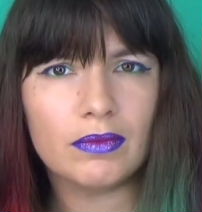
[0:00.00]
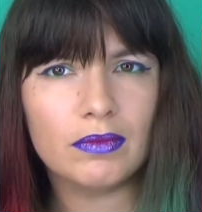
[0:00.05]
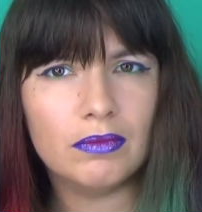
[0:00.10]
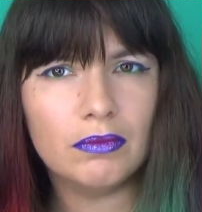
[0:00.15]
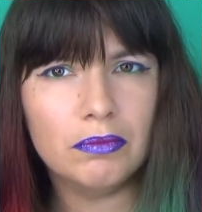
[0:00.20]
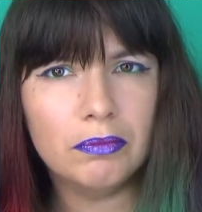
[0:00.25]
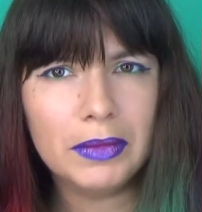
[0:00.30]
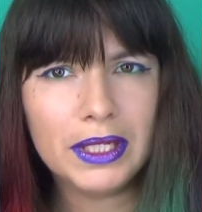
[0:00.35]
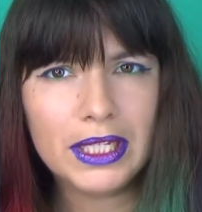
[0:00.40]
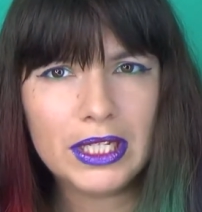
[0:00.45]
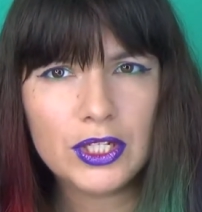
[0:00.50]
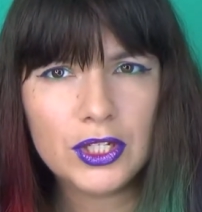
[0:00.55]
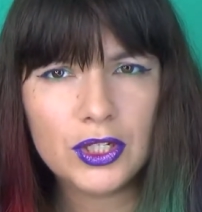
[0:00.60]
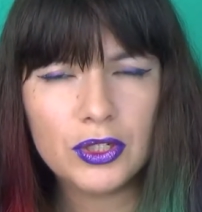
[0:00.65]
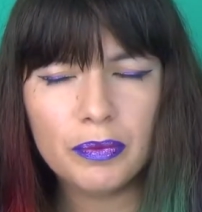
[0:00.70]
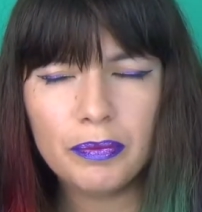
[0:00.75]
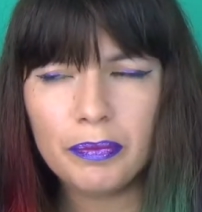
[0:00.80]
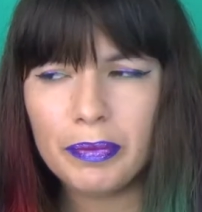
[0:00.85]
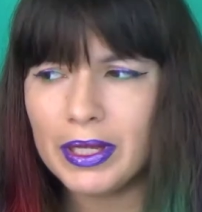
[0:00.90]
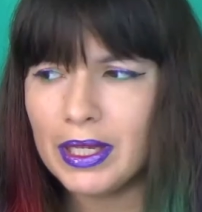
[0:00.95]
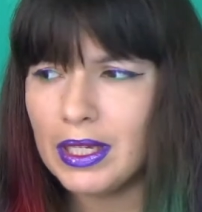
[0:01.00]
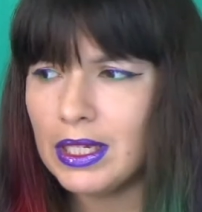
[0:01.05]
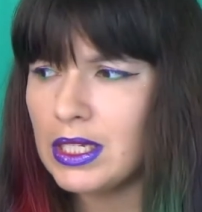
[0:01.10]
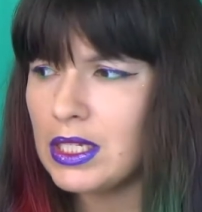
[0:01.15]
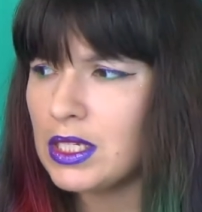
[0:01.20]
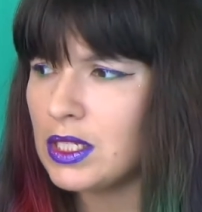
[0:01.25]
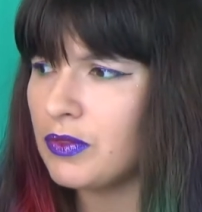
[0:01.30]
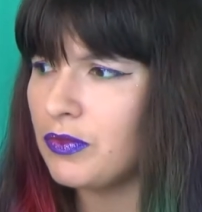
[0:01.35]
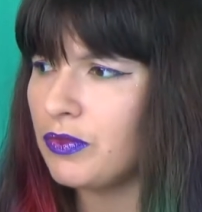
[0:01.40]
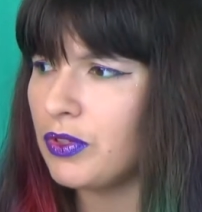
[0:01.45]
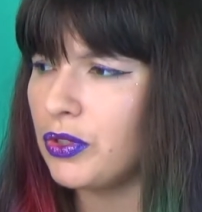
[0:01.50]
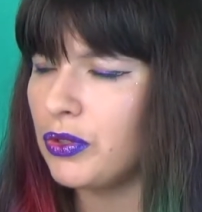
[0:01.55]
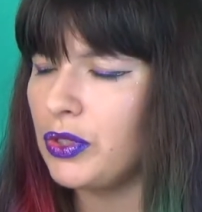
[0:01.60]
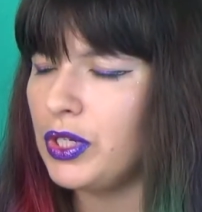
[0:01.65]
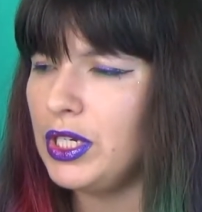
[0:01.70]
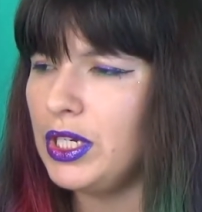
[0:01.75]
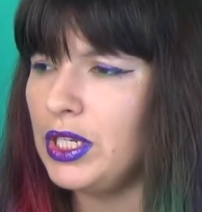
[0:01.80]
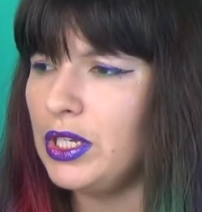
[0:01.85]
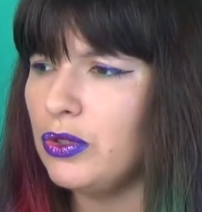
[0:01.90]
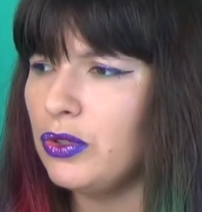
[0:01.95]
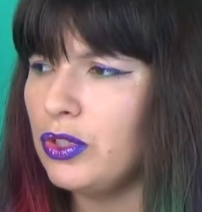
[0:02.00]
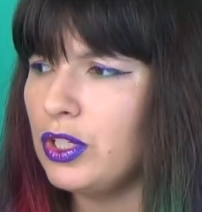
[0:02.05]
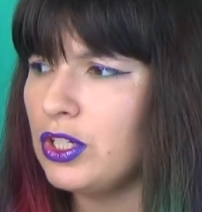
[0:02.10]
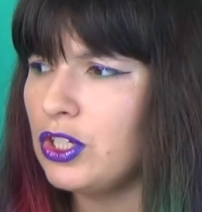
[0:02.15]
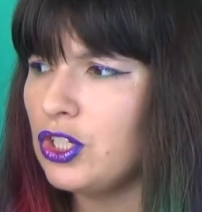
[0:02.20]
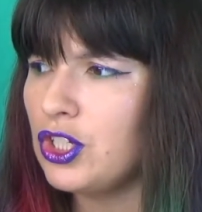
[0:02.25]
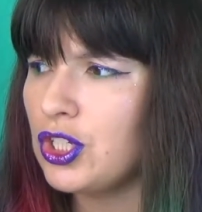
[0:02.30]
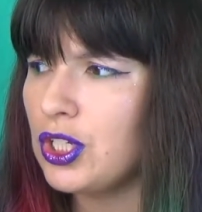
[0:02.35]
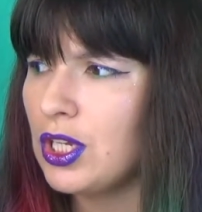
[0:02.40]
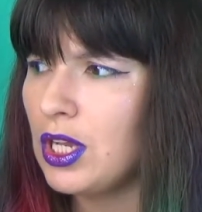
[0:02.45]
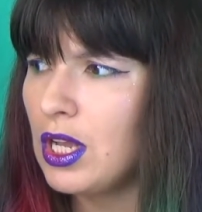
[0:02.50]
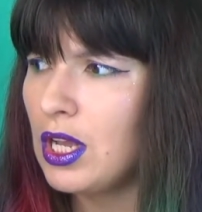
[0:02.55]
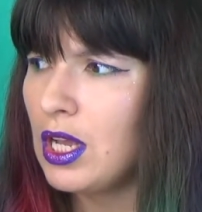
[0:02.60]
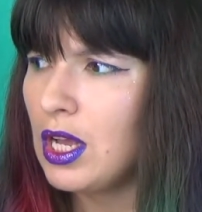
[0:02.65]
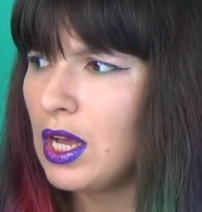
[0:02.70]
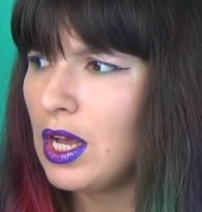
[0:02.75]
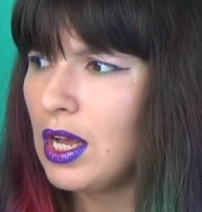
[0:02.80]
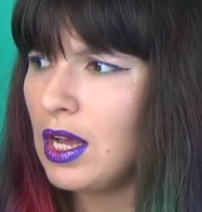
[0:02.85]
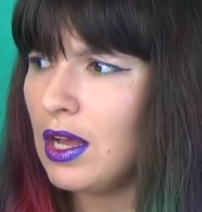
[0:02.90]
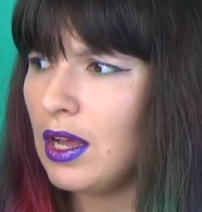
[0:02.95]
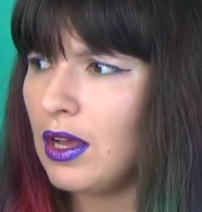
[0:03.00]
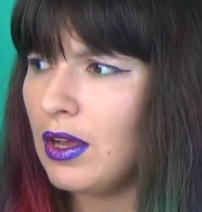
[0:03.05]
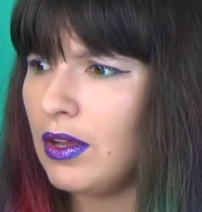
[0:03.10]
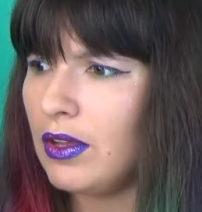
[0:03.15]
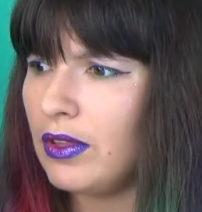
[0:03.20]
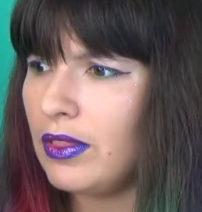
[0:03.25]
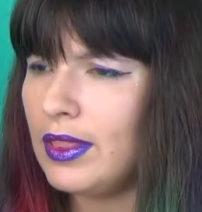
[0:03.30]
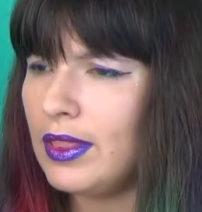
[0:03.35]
medium pinks, very neonish. The